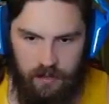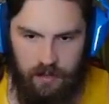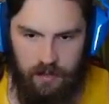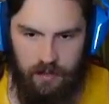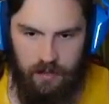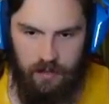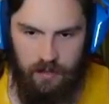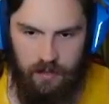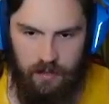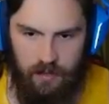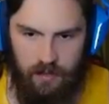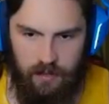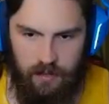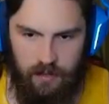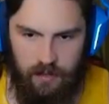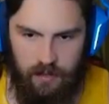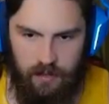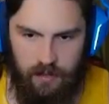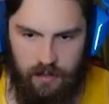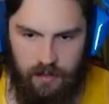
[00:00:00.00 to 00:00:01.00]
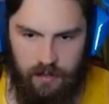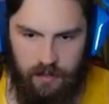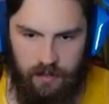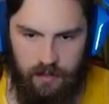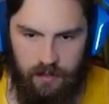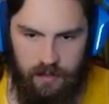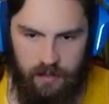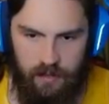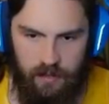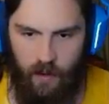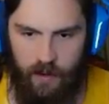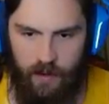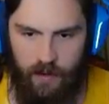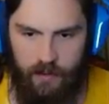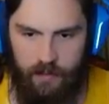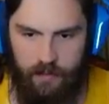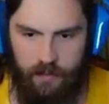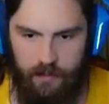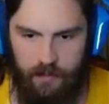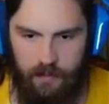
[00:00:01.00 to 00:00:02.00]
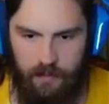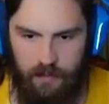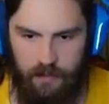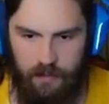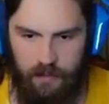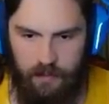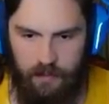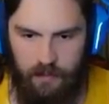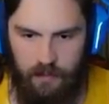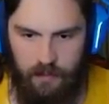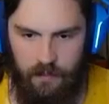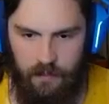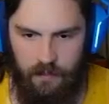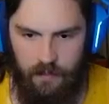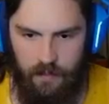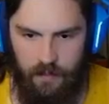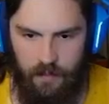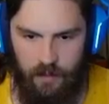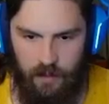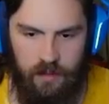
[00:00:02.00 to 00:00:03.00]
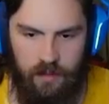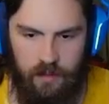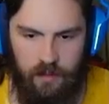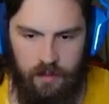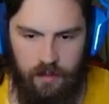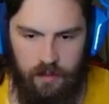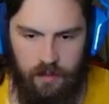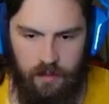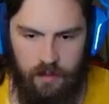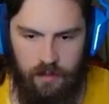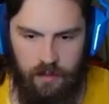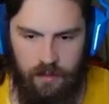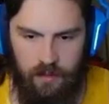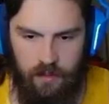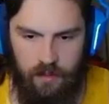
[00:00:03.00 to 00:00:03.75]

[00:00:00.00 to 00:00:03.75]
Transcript: (no one is talking)